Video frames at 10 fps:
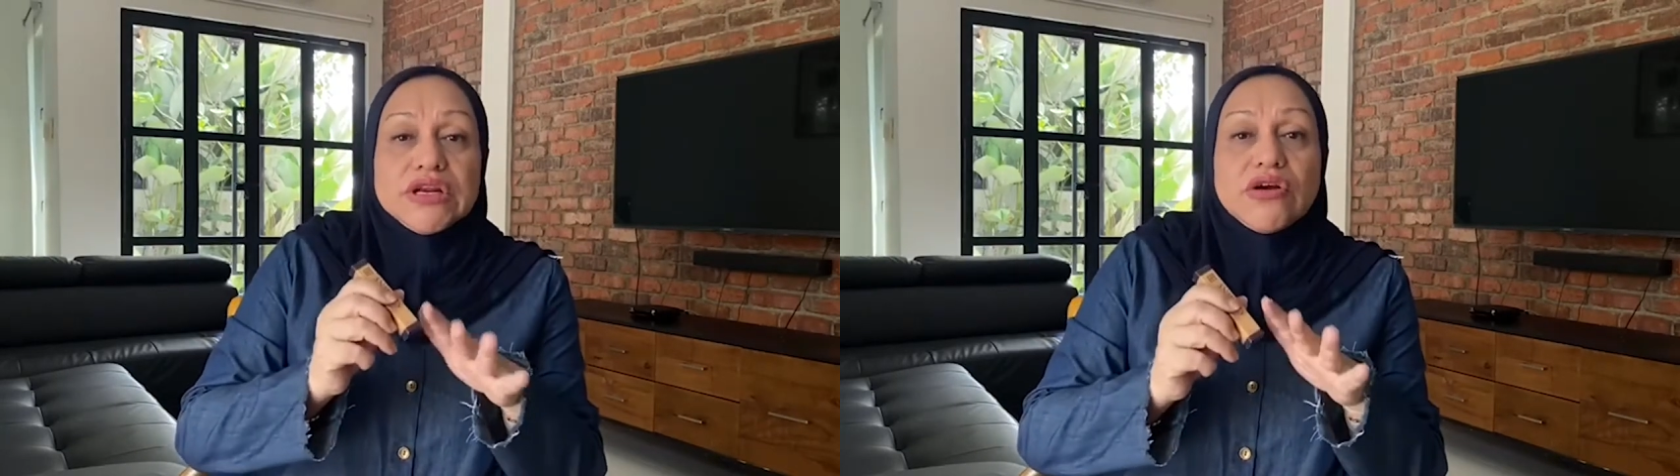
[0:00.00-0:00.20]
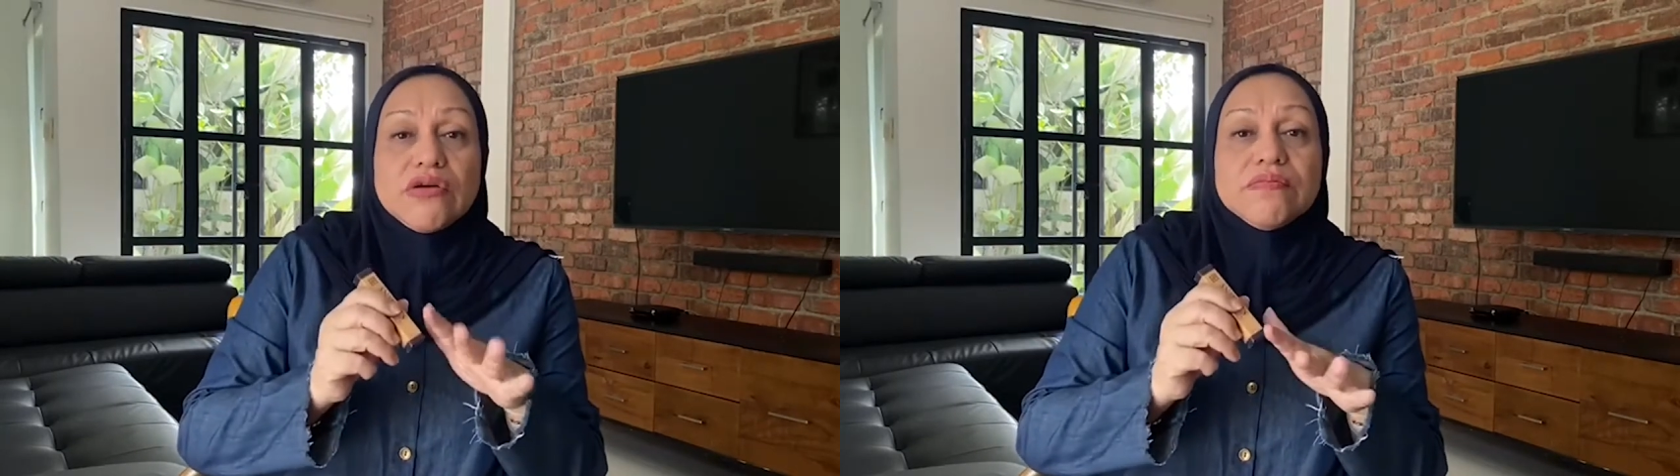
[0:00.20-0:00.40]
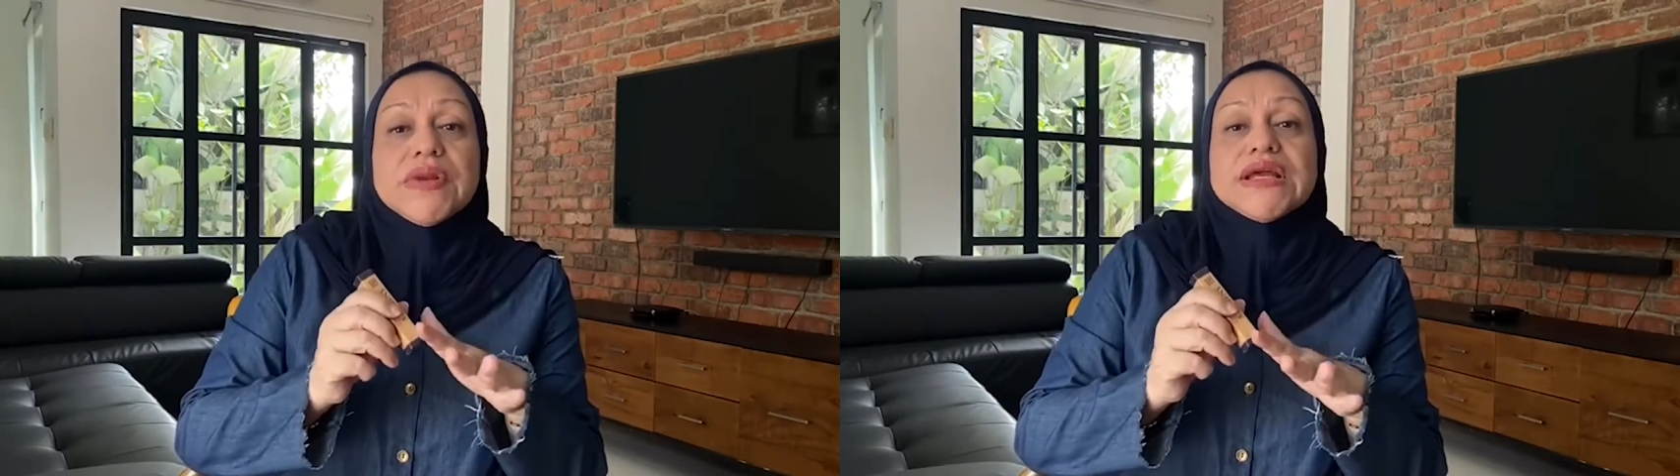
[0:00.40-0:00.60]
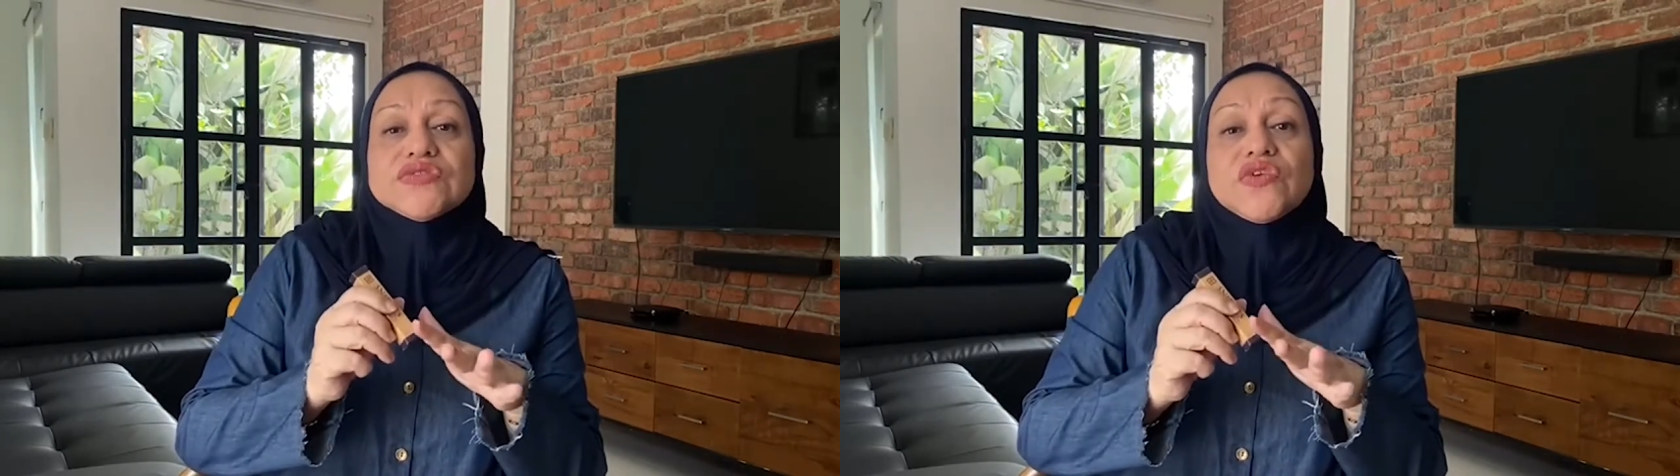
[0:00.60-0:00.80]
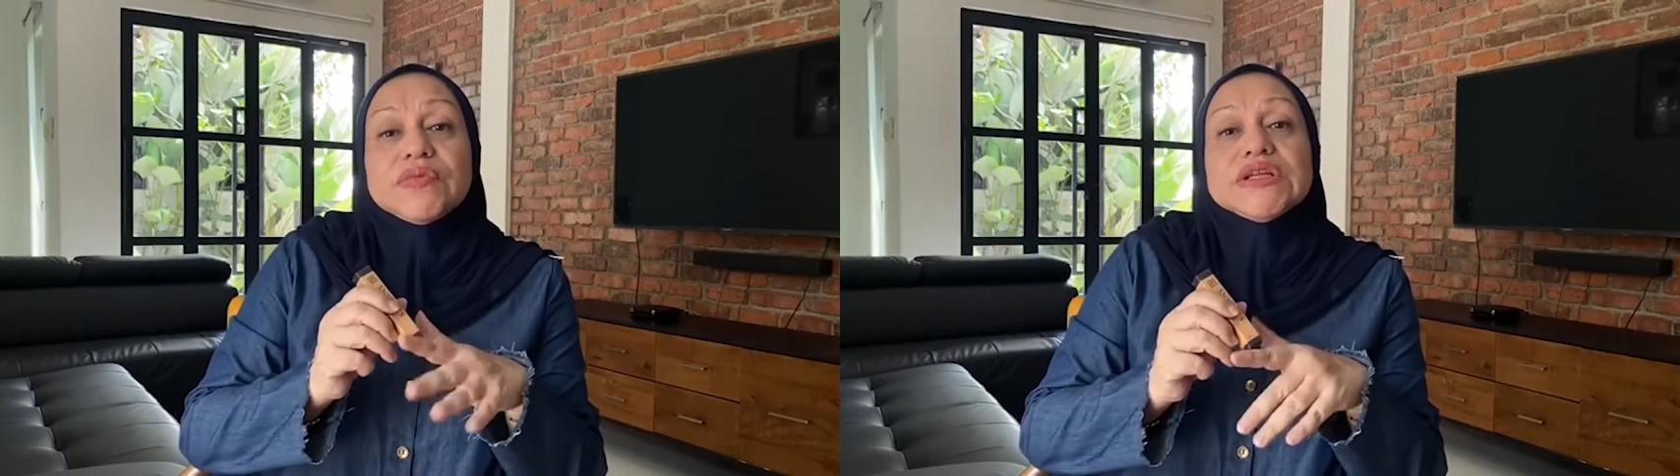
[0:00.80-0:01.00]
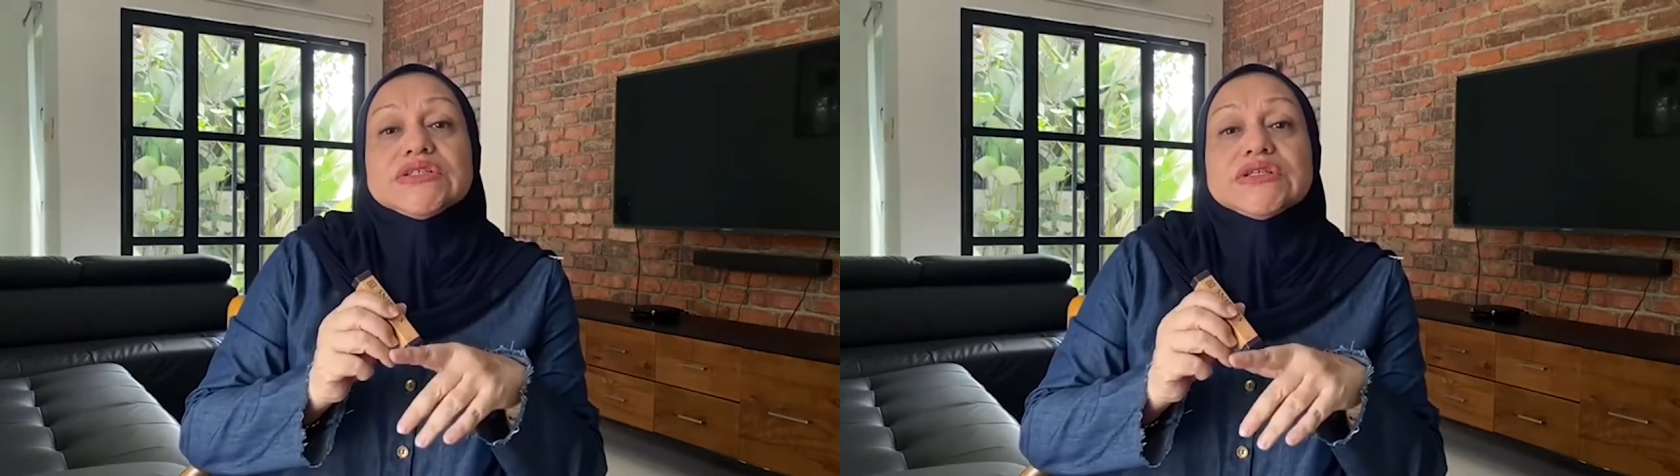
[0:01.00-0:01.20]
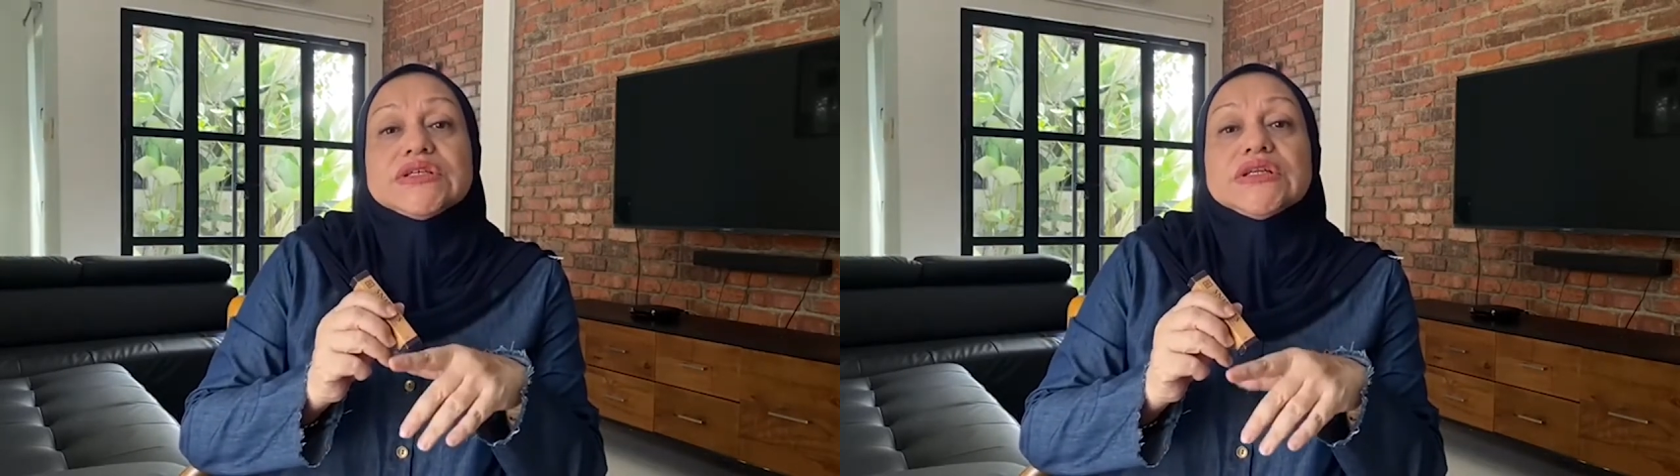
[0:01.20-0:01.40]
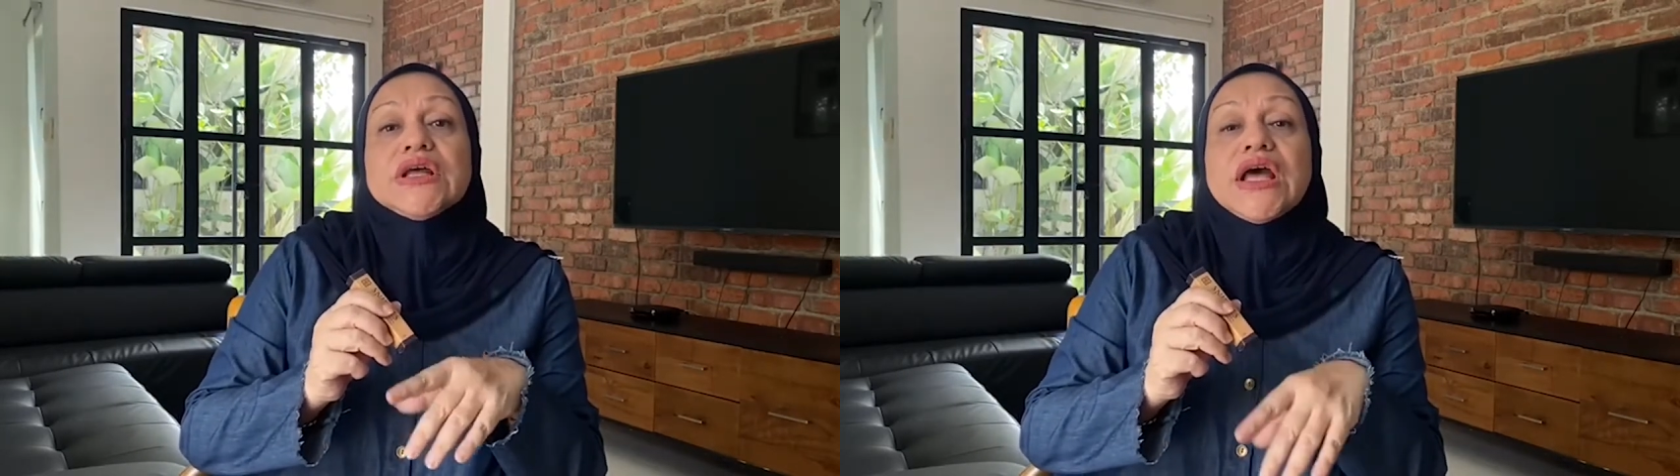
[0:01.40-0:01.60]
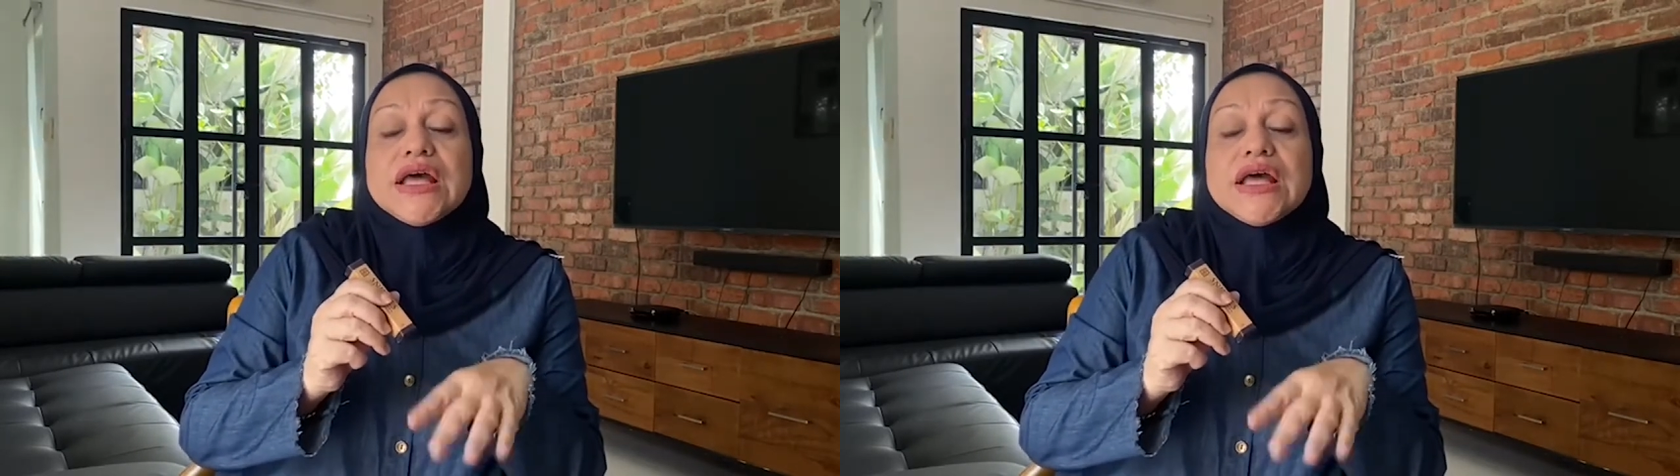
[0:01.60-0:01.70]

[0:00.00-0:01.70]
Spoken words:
complex formulation.